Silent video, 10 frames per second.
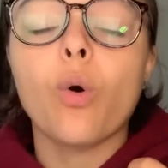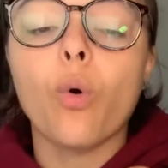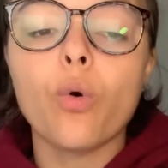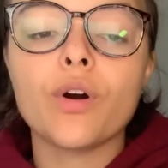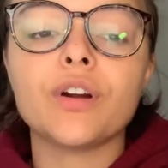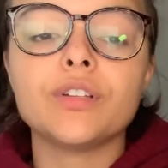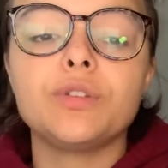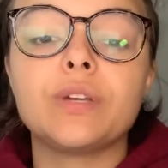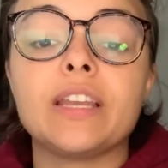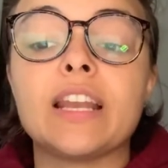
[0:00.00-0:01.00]
or
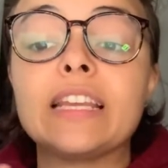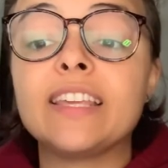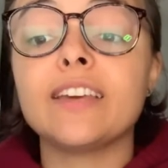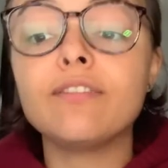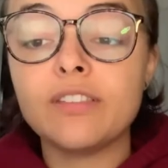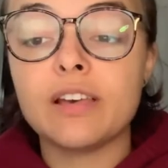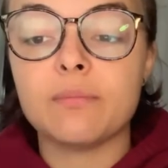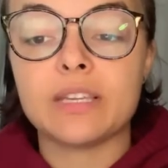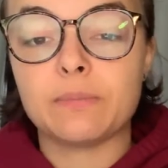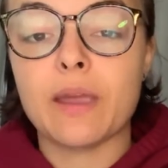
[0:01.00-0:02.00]
you can give
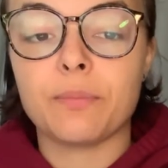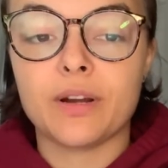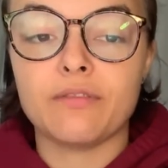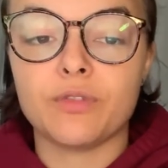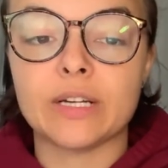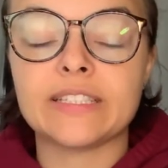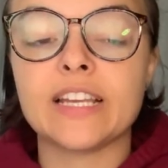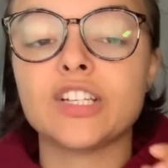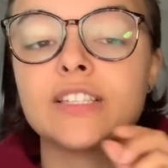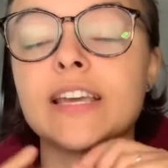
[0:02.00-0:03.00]
them this paper invoice
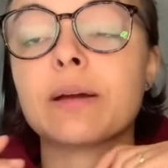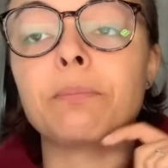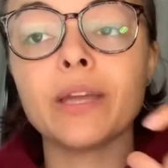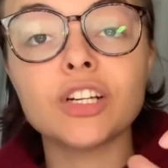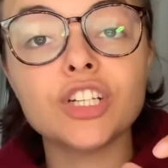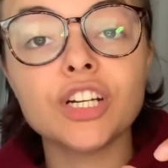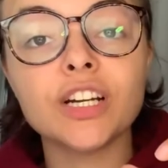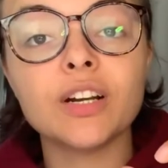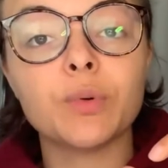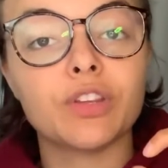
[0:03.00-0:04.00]
and just take a
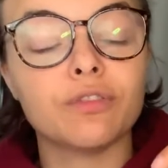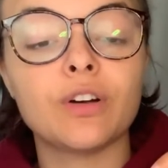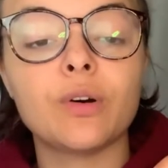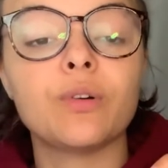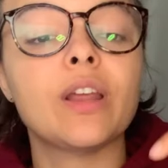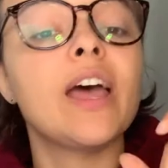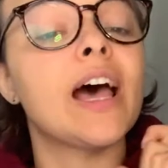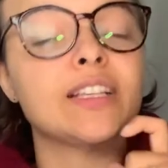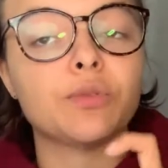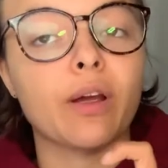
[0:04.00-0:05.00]
picture with your phone
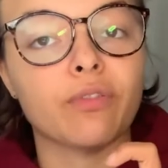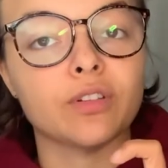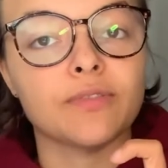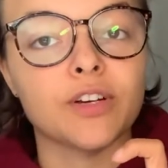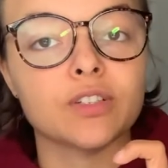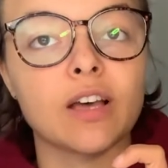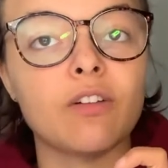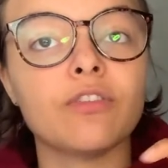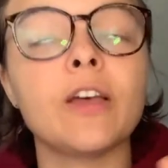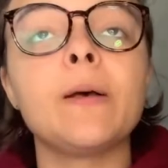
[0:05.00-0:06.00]
as a reference for
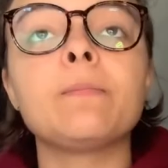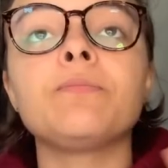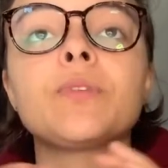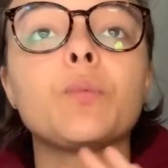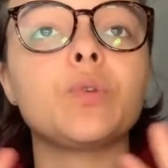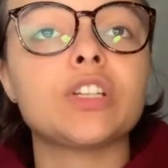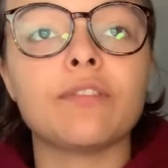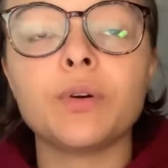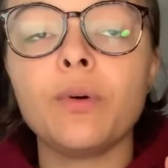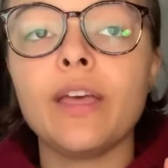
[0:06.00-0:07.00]
yourself.
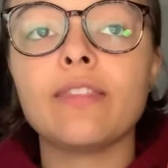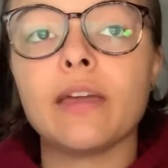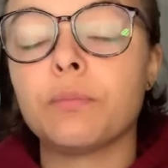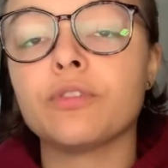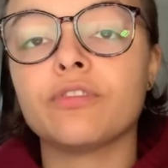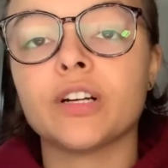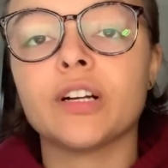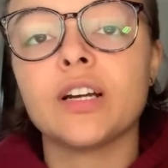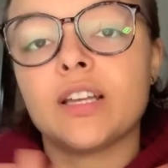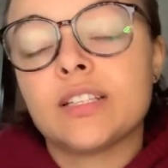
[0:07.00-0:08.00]
Whichever way they
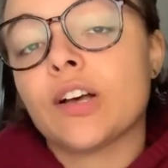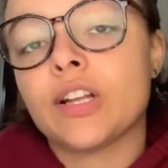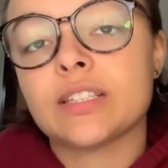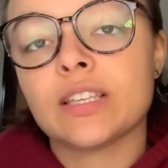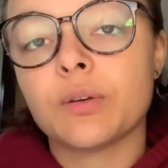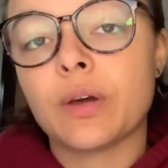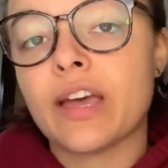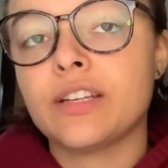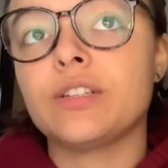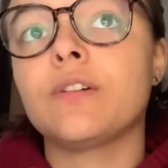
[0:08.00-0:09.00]
prefer is honestly the way
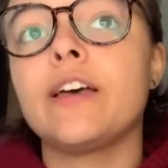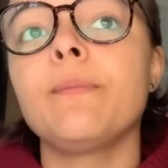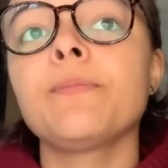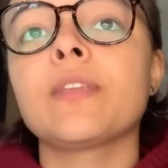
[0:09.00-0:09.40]
I do it